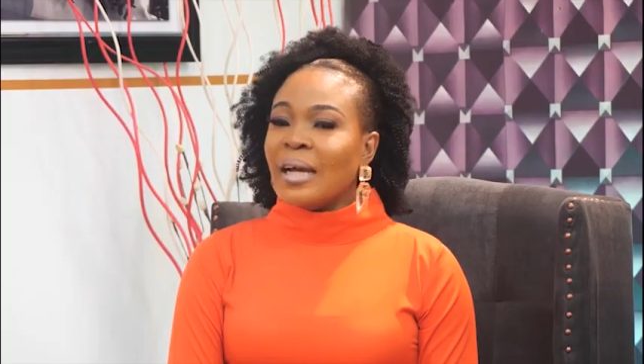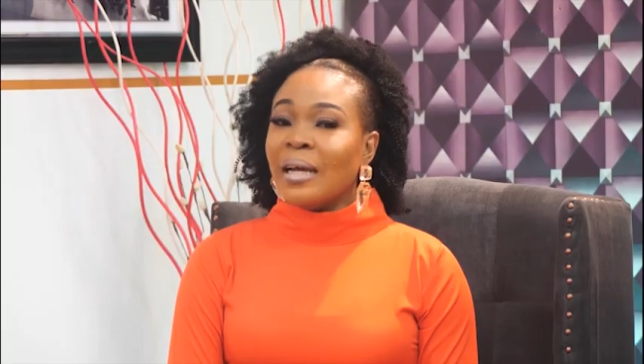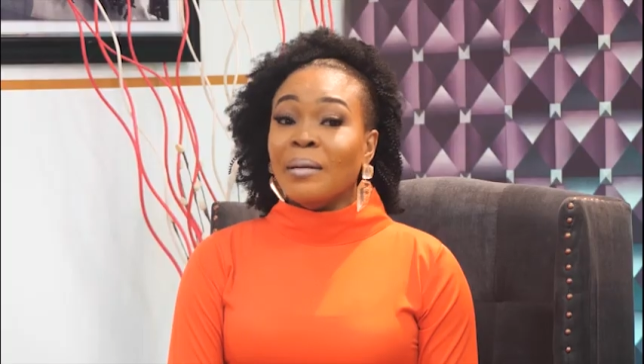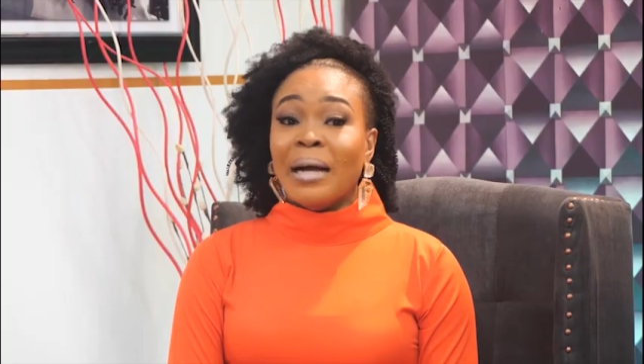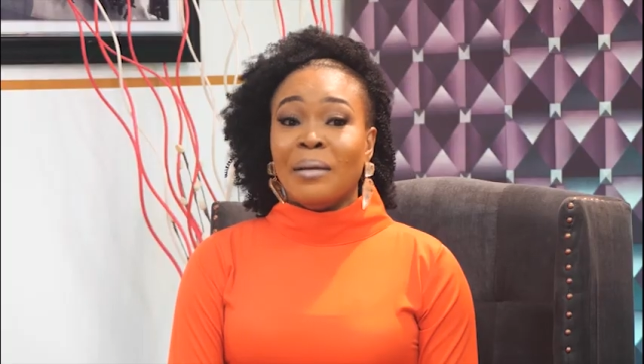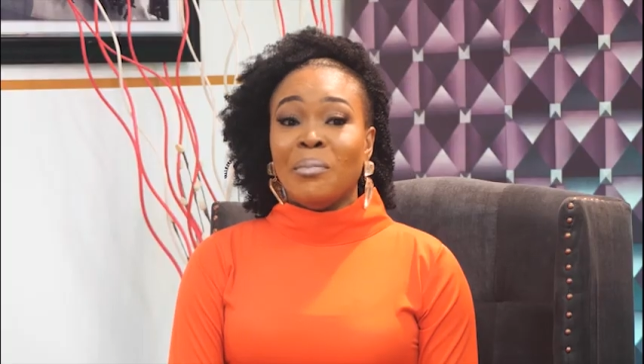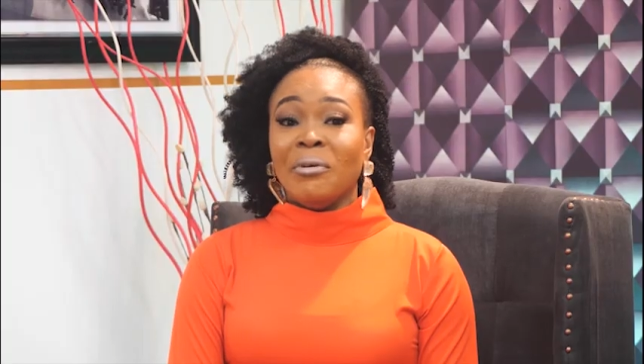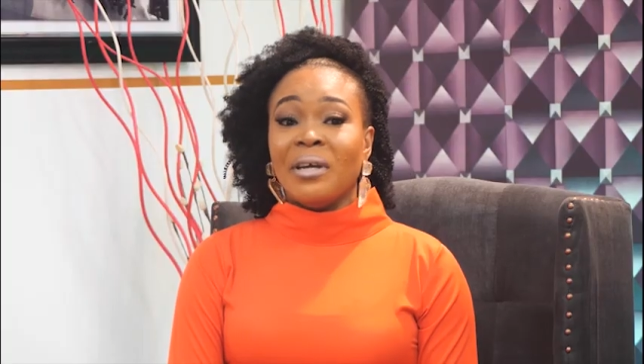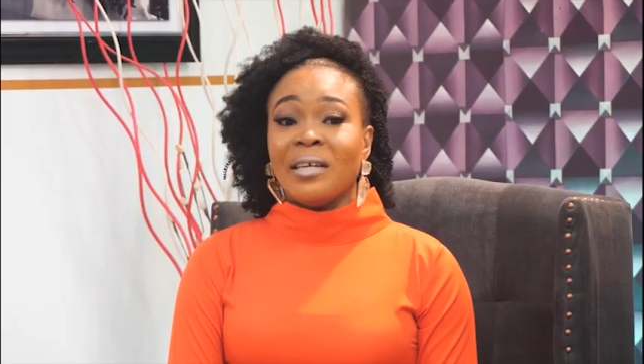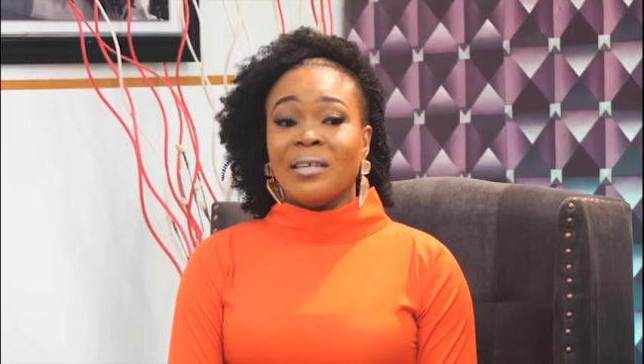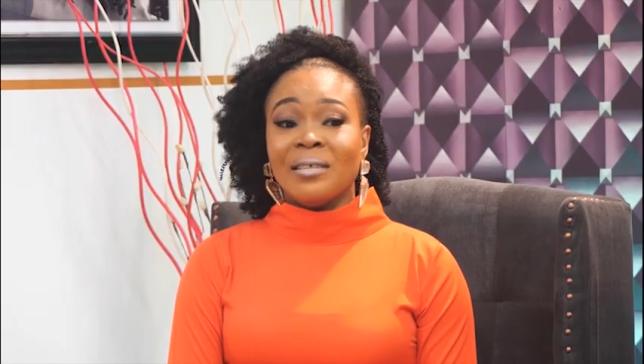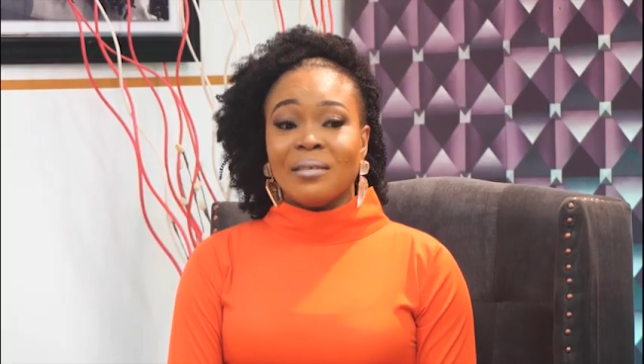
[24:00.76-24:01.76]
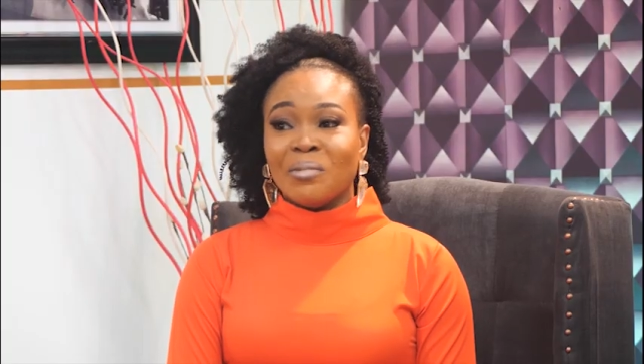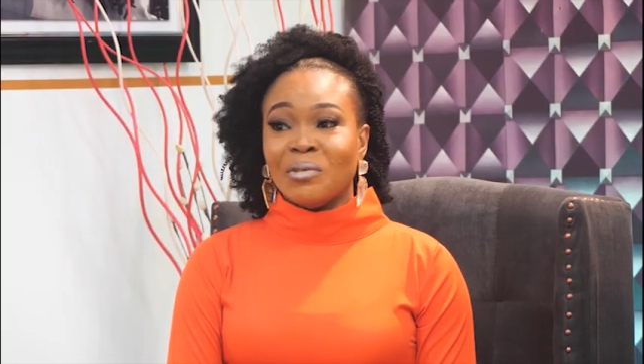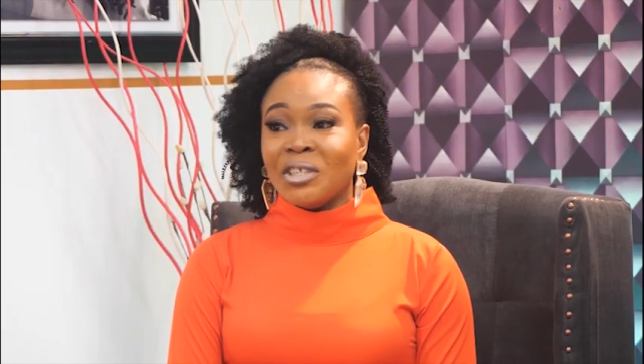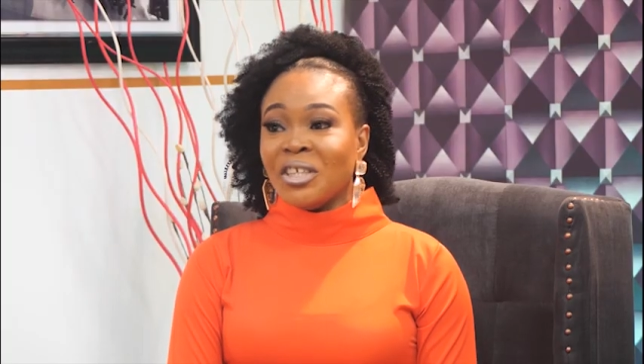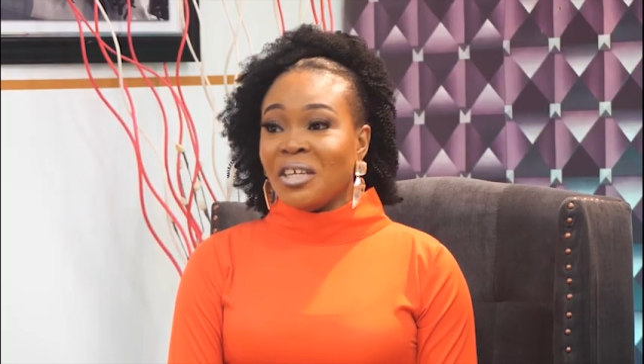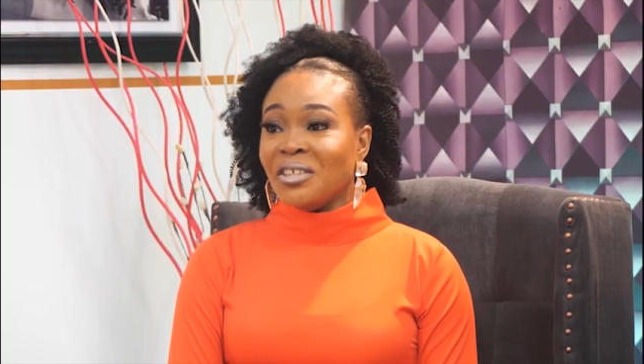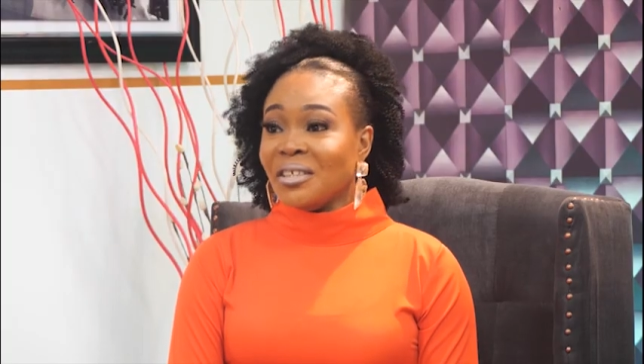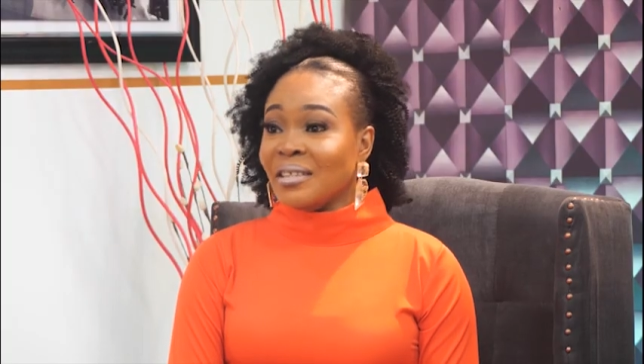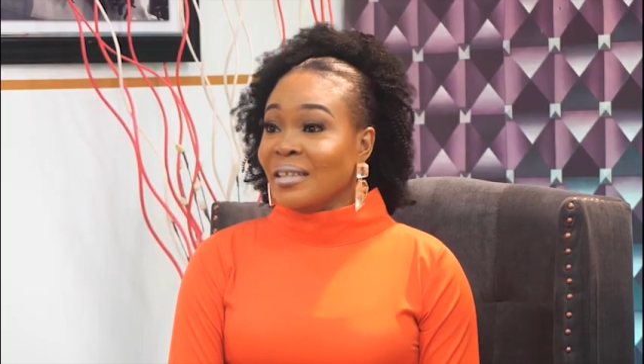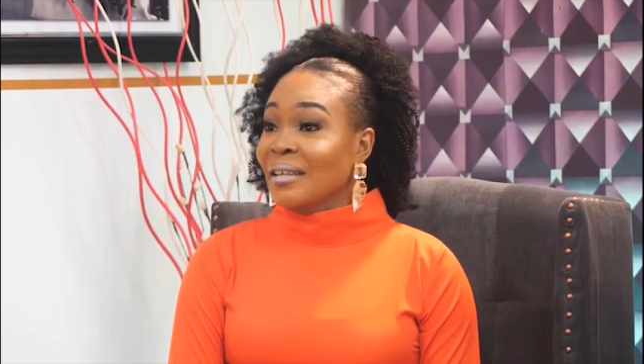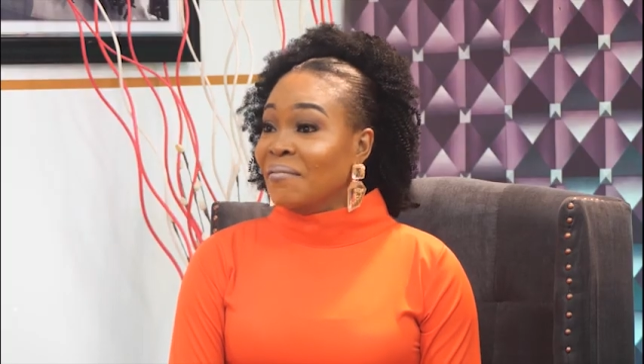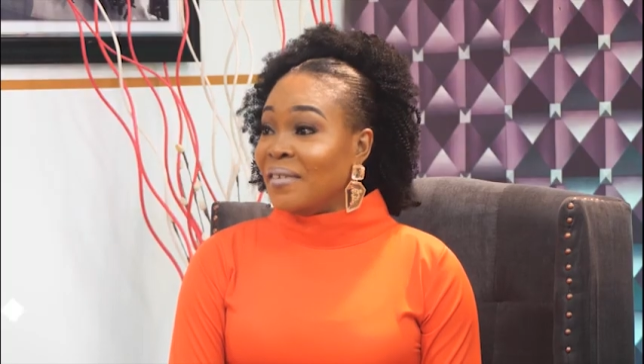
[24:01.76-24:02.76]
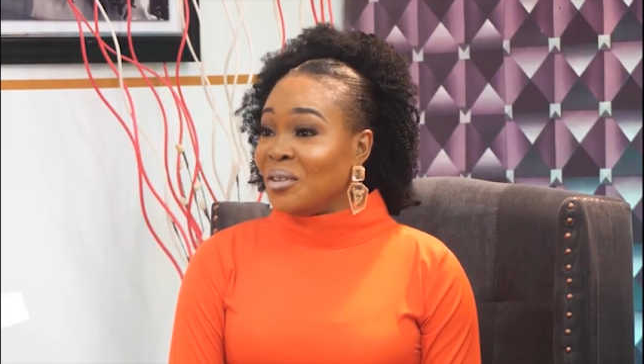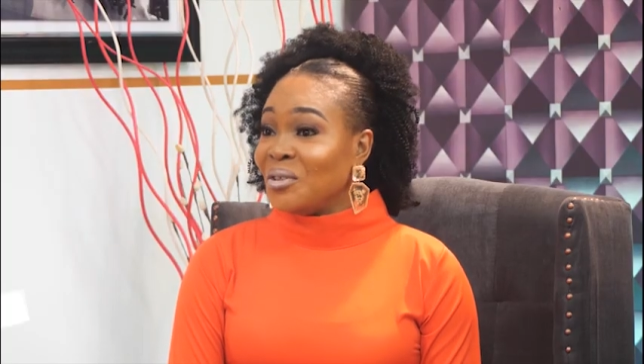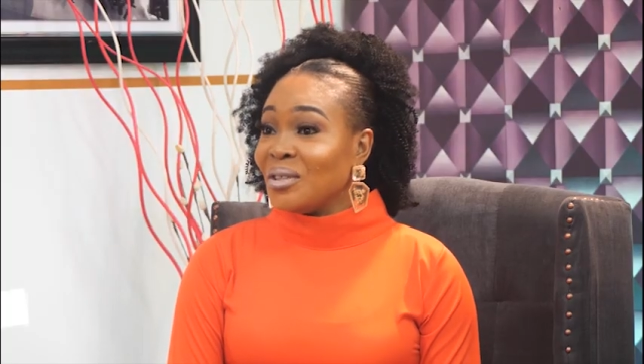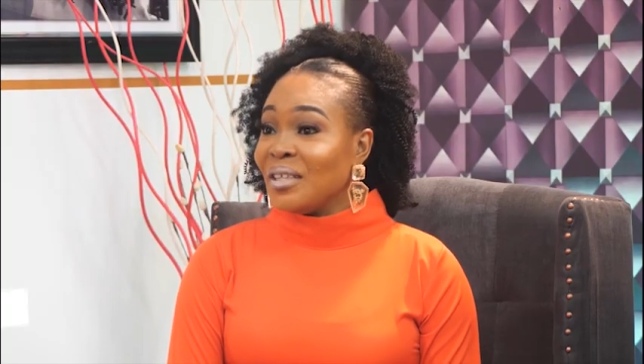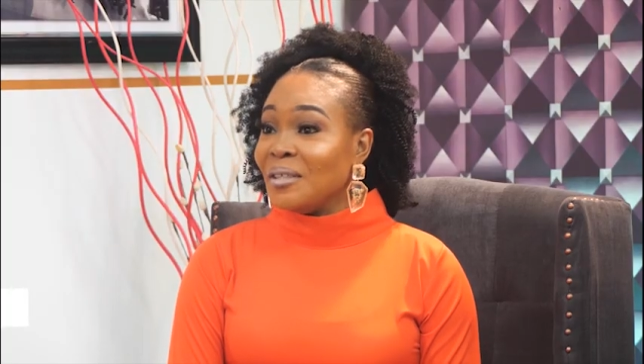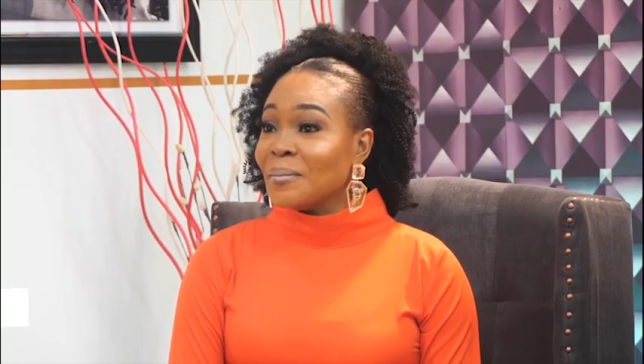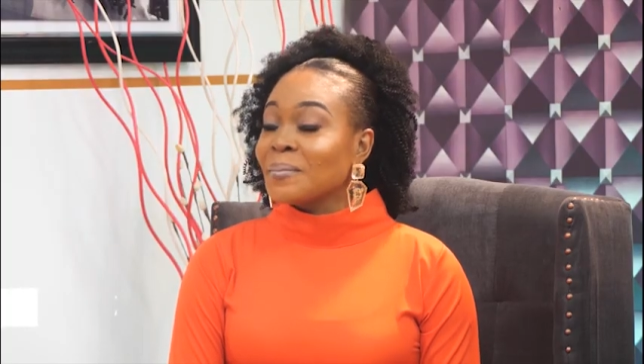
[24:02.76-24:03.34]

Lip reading: I pray it doesn't. We'll change it eventually.